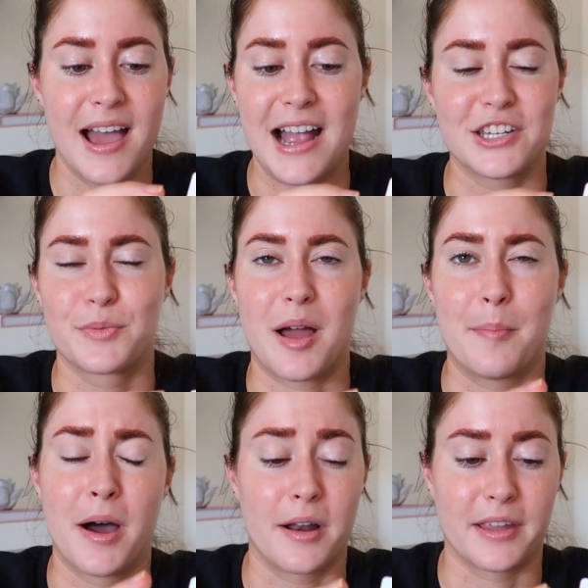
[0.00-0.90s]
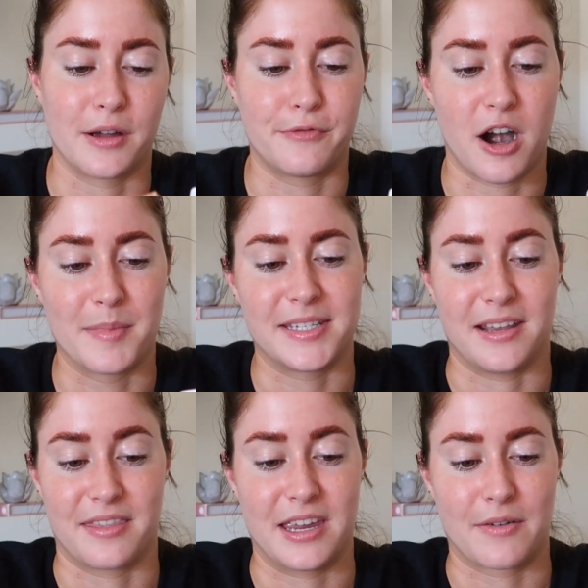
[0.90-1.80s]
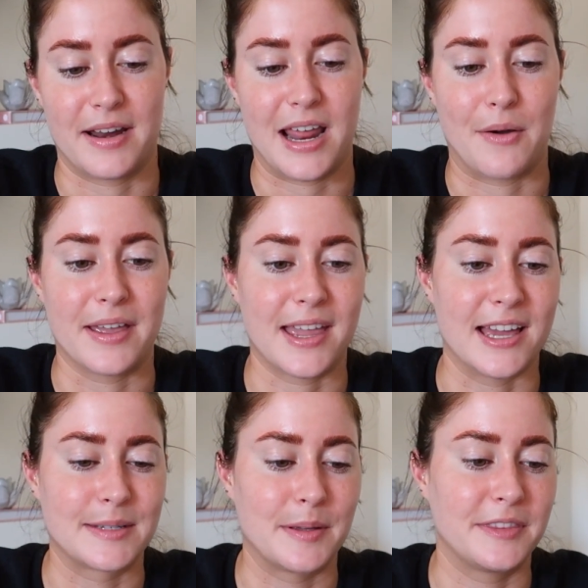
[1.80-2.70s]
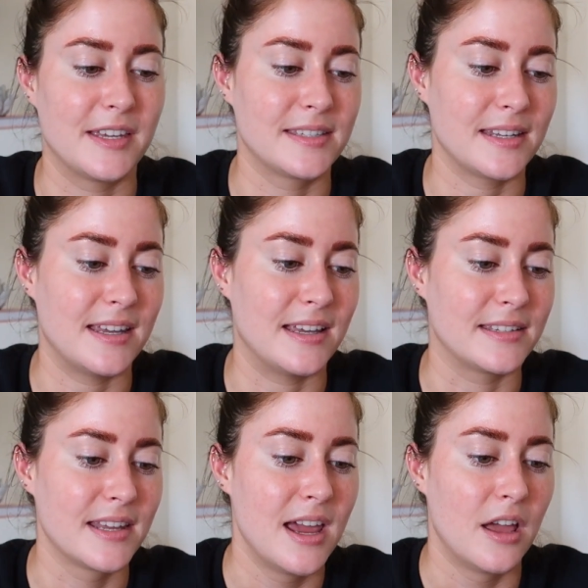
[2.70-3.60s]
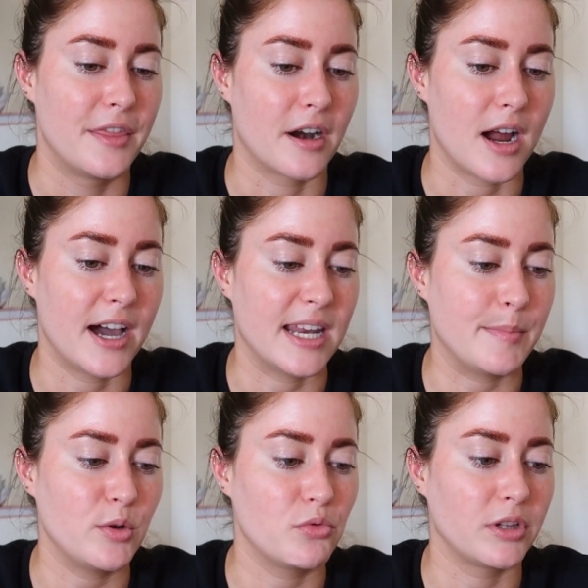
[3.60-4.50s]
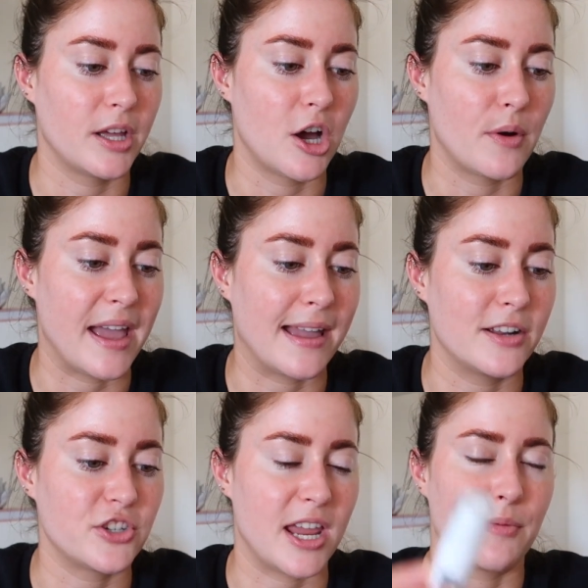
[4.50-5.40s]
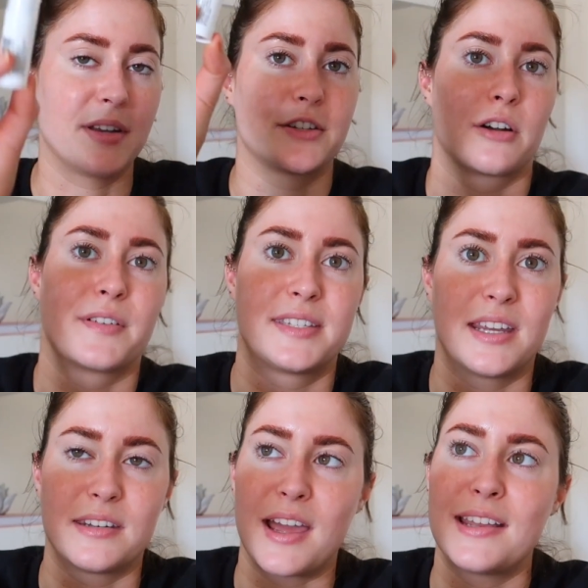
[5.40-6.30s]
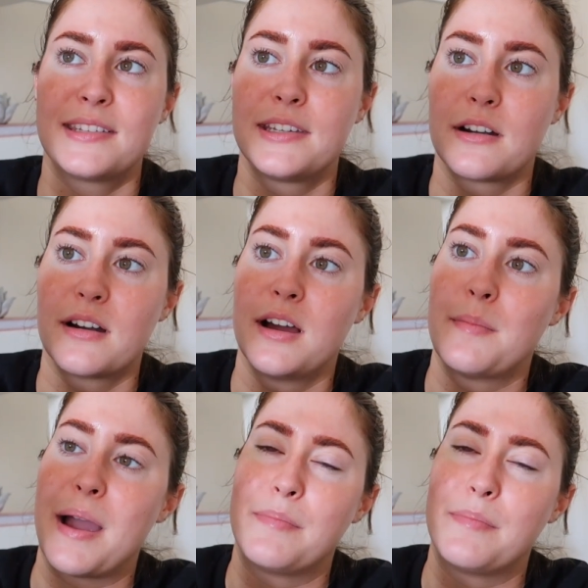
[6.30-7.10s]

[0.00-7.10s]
I'm on like a pharmacy thing right now, I guess. But this is their Honeymoon Glow AHA Resurfacing Night Serum.